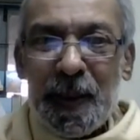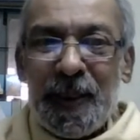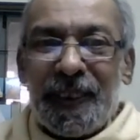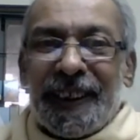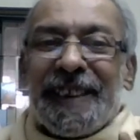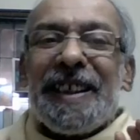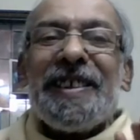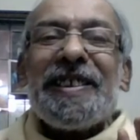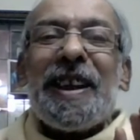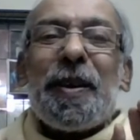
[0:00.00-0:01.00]
there
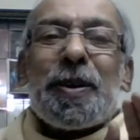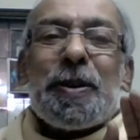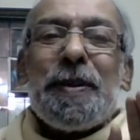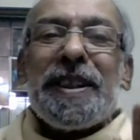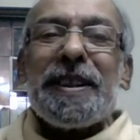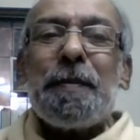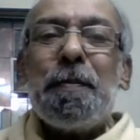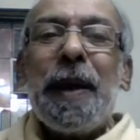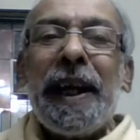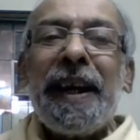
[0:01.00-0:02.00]
is automatic
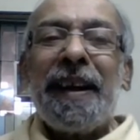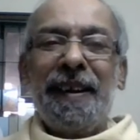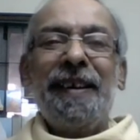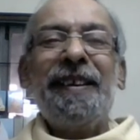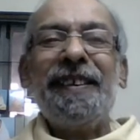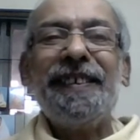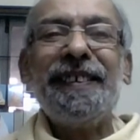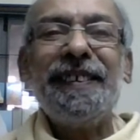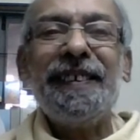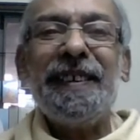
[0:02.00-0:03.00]
break.
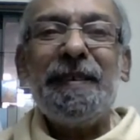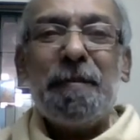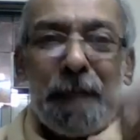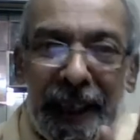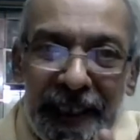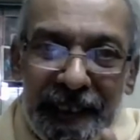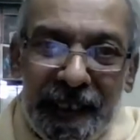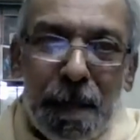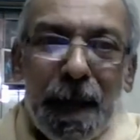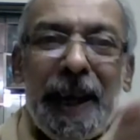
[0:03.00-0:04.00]
Break is
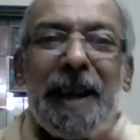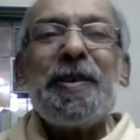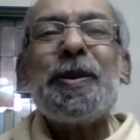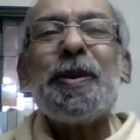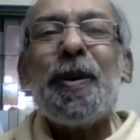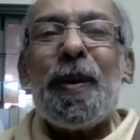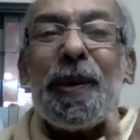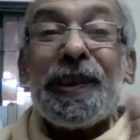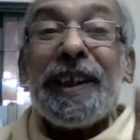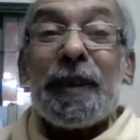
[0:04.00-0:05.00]
applied to
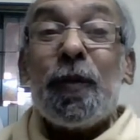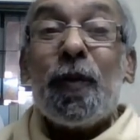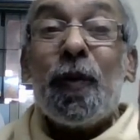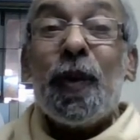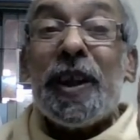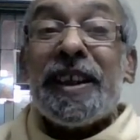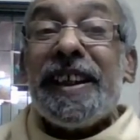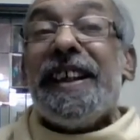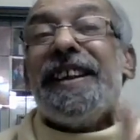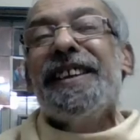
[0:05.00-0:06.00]
all that
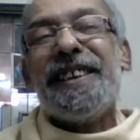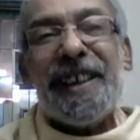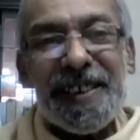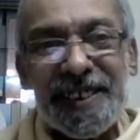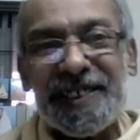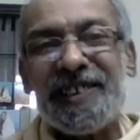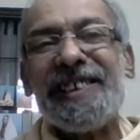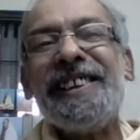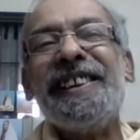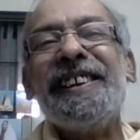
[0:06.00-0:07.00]
working
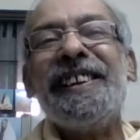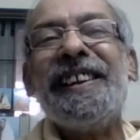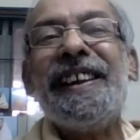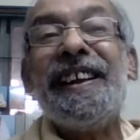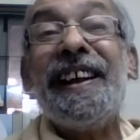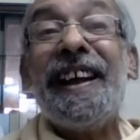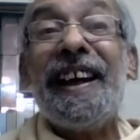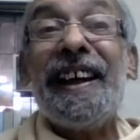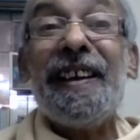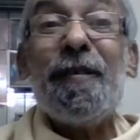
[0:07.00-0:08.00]
tendency.
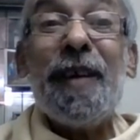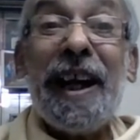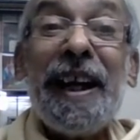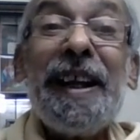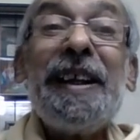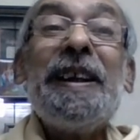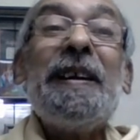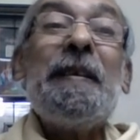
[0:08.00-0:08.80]
When